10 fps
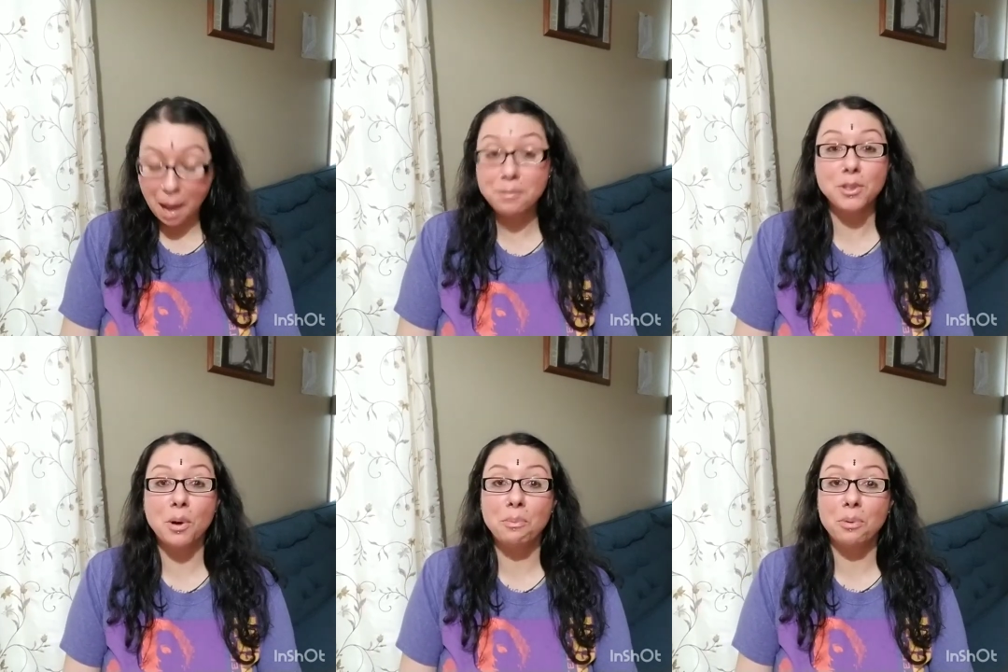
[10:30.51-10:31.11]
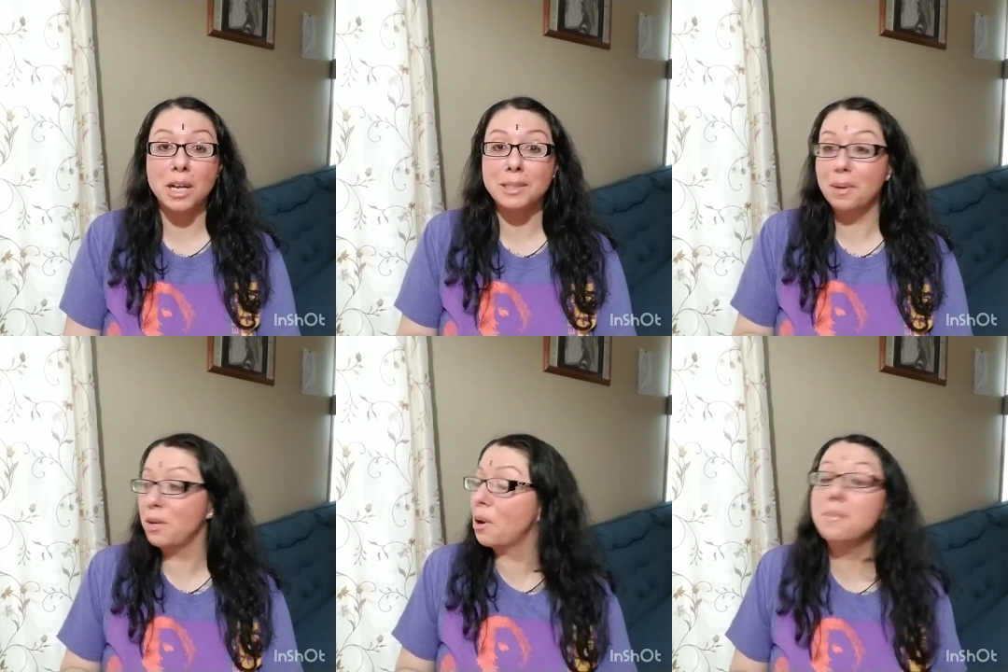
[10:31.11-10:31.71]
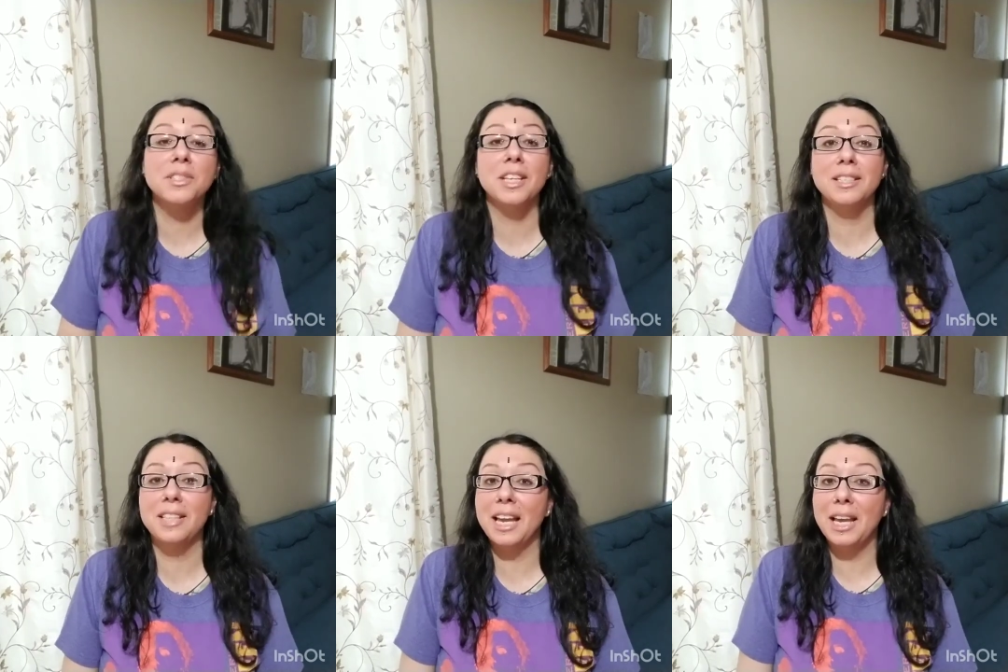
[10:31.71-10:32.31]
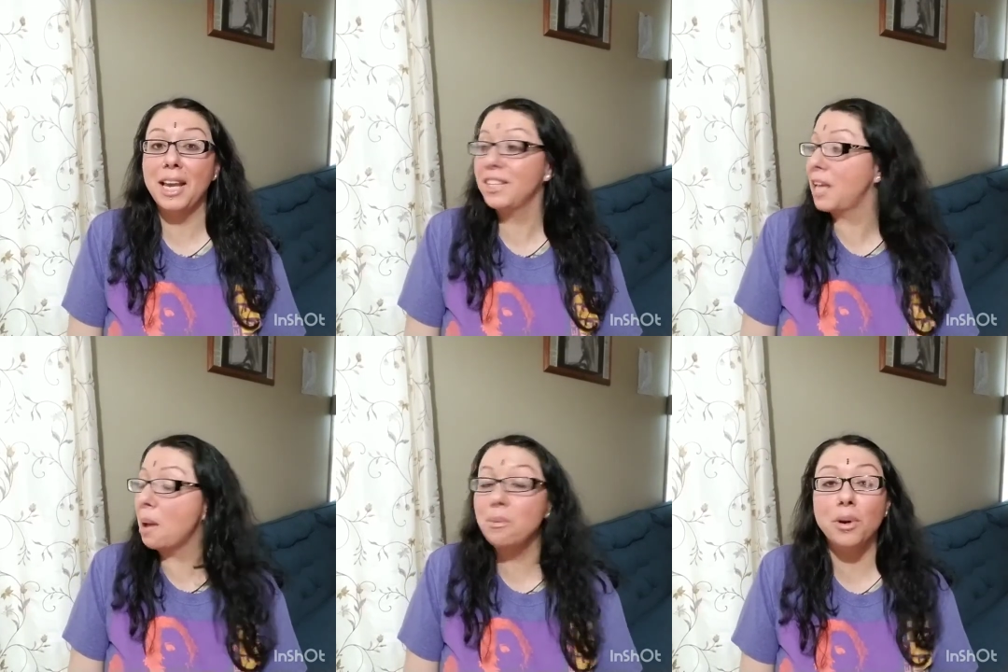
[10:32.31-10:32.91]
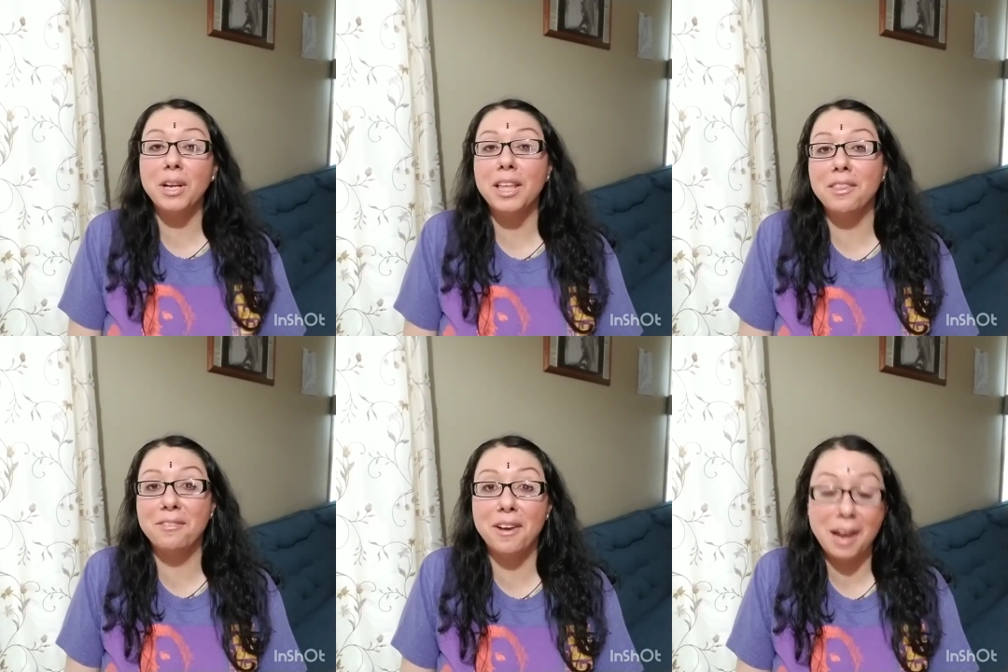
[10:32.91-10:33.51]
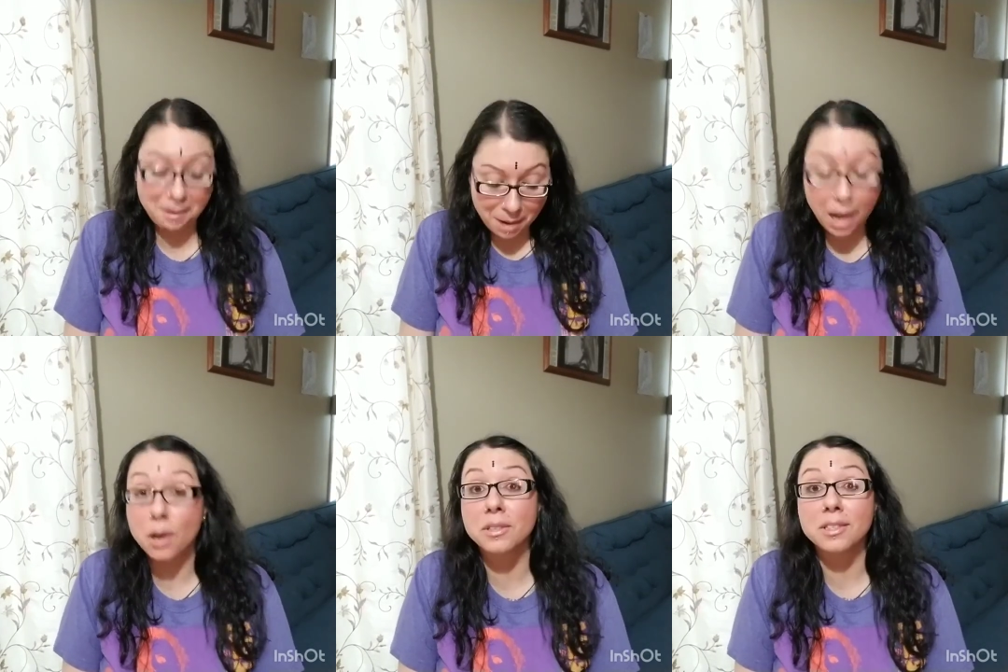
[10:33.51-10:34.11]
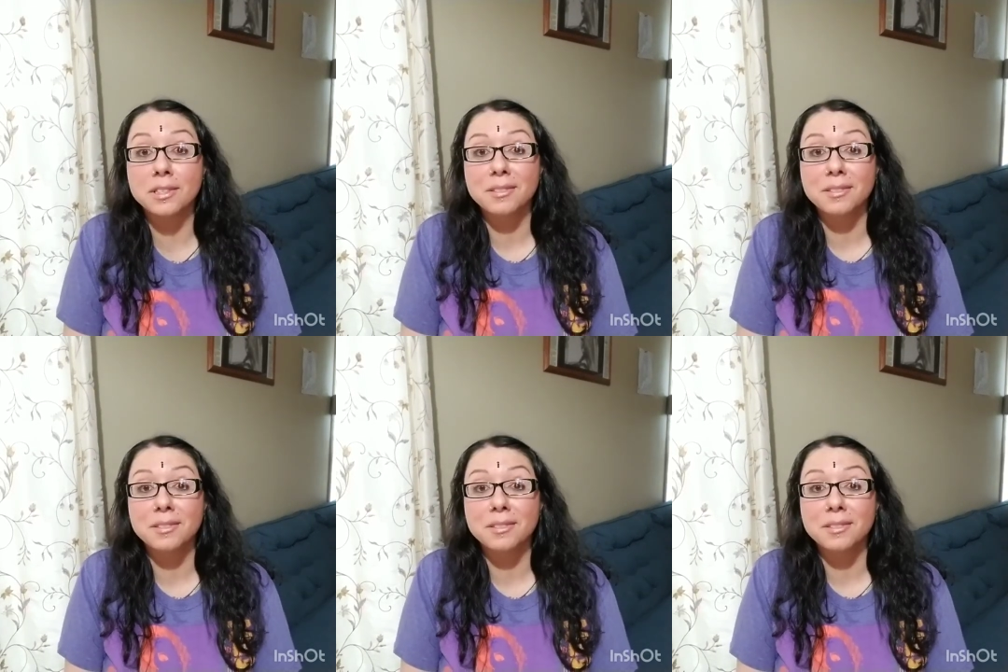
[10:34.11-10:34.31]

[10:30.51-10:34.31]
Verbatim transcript: I'm so impressed by you. I'm just going to say, Capricorn, get the fuck out of my house.